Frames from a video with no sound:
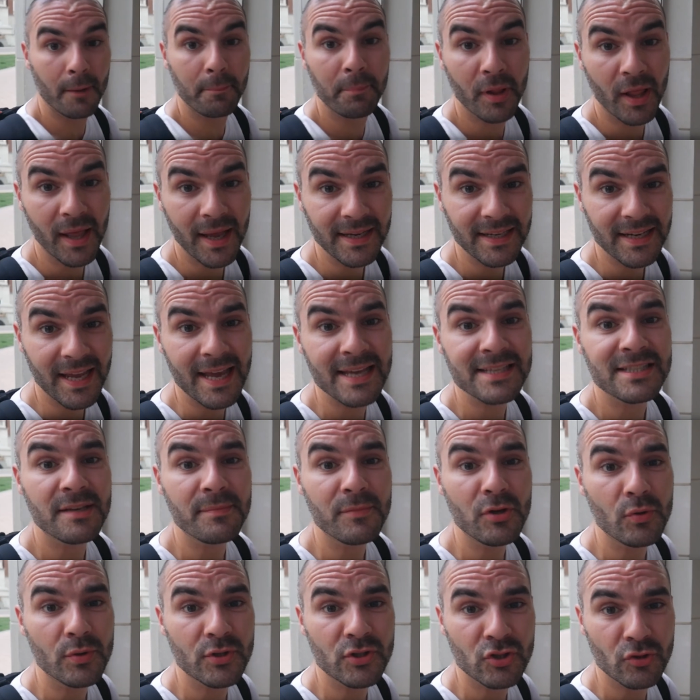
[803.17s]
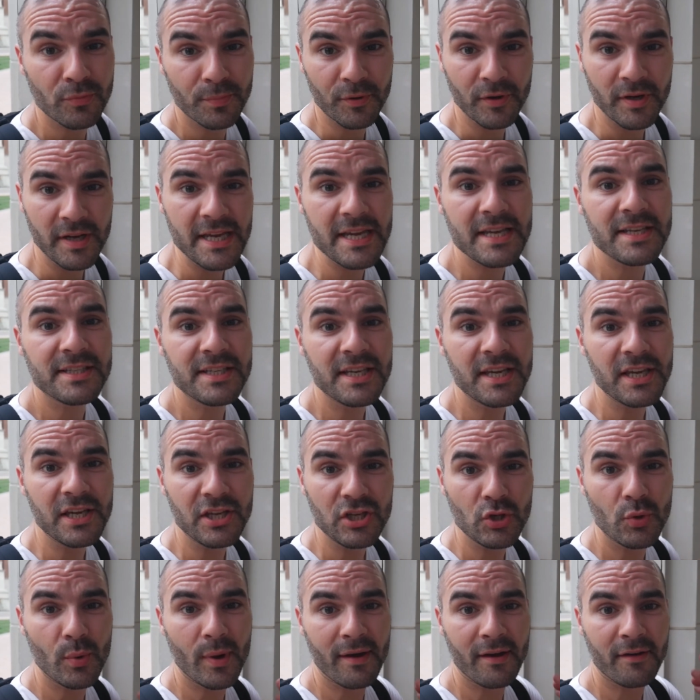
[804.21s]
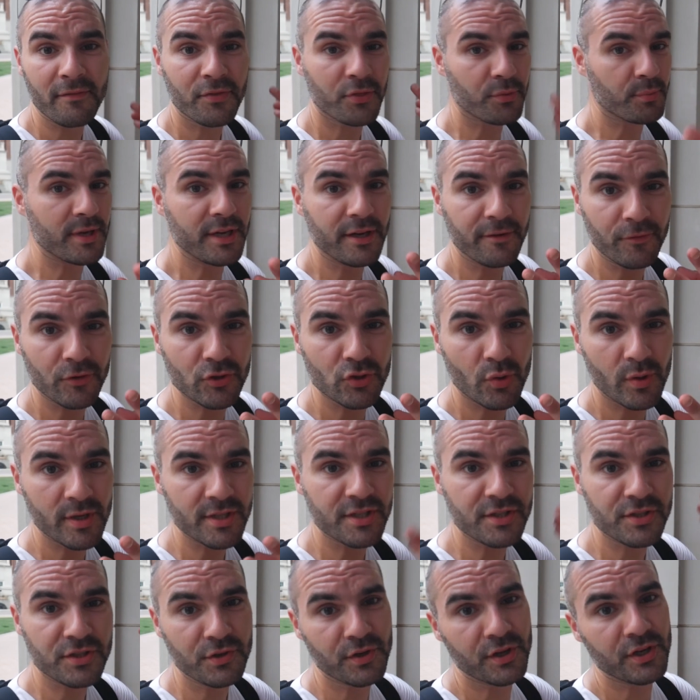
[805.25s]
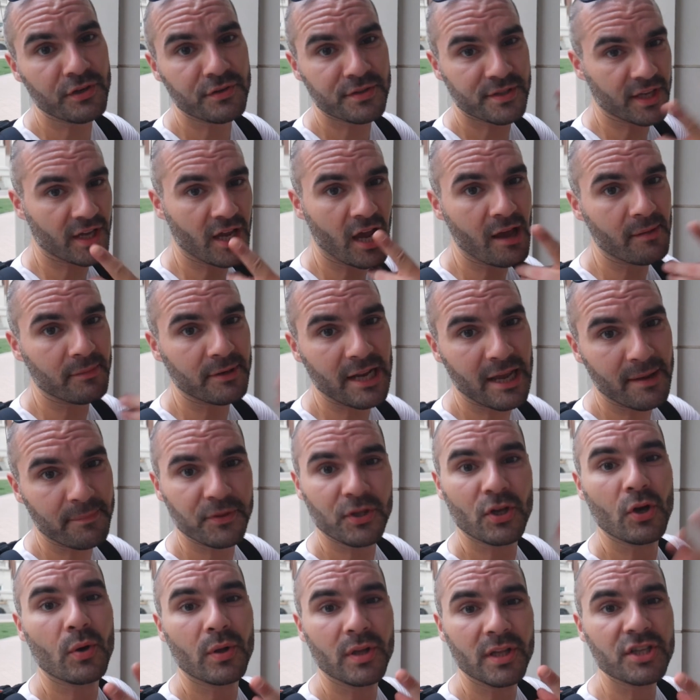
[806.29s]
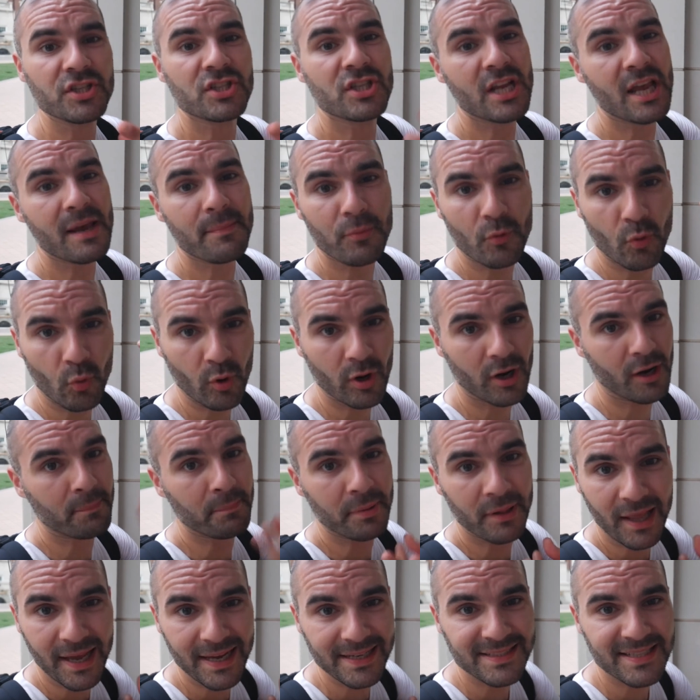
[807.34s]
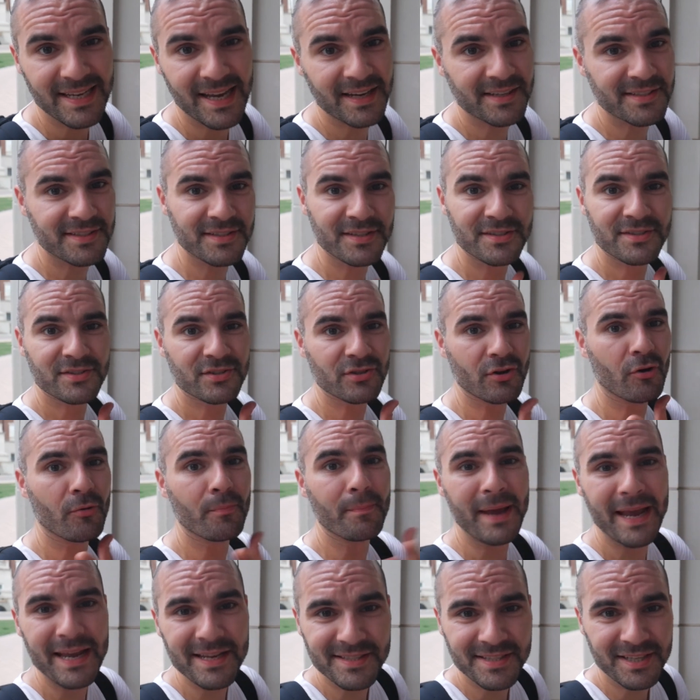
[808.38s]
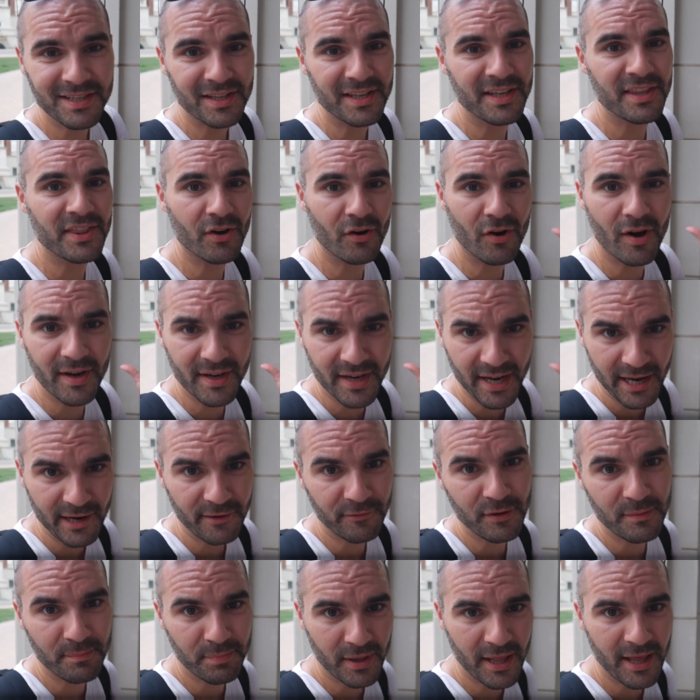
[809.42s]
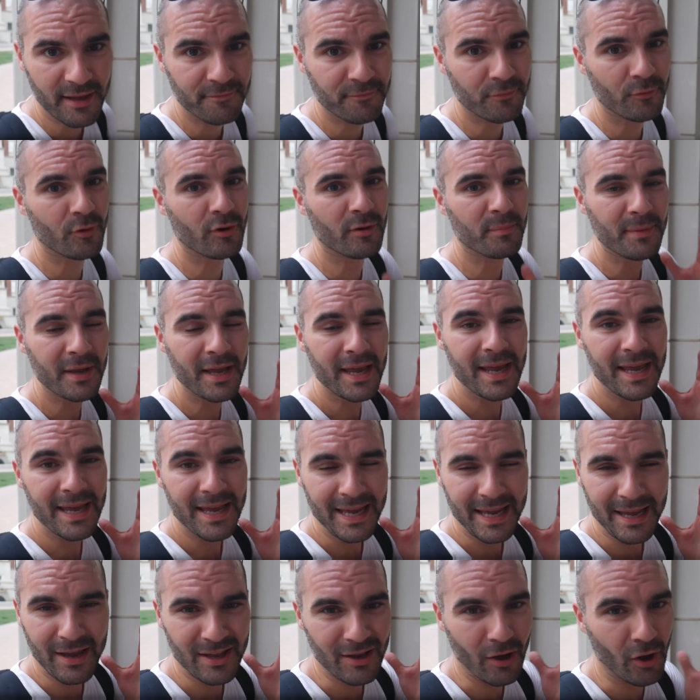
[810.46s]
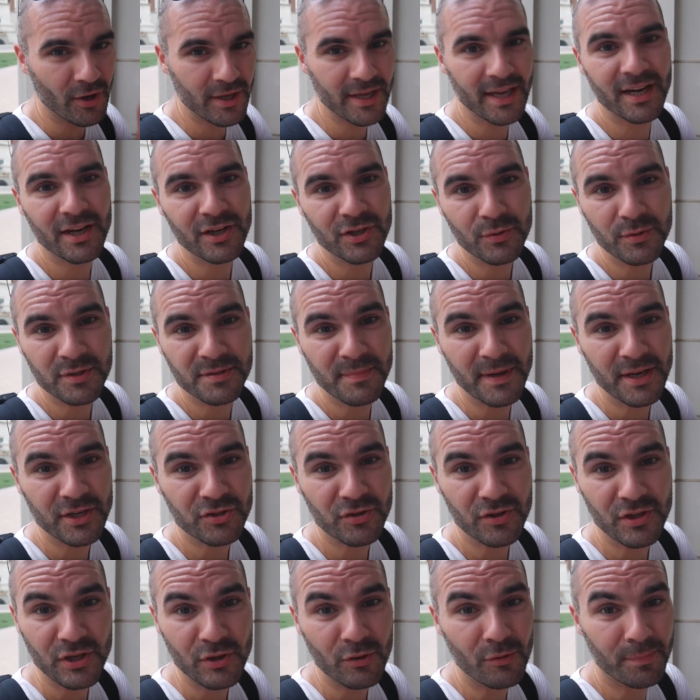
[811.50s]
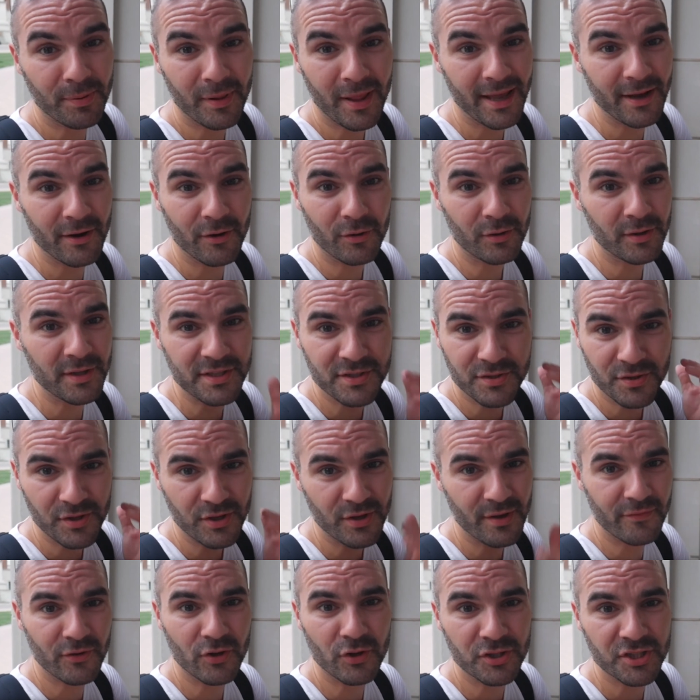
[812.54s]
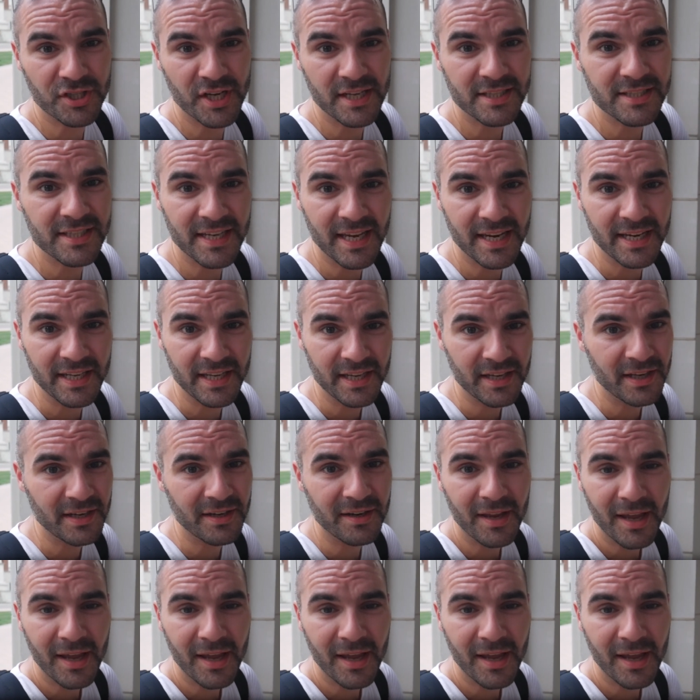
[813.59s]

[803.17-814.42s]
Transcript: Applying to SMU is super easy. You have three different choices. You can use the Common App, the Coalition App, or Apply Texas. So basically, they're on every platform. All you got to do is make sure that you apply early so that you have a good chance of getting in.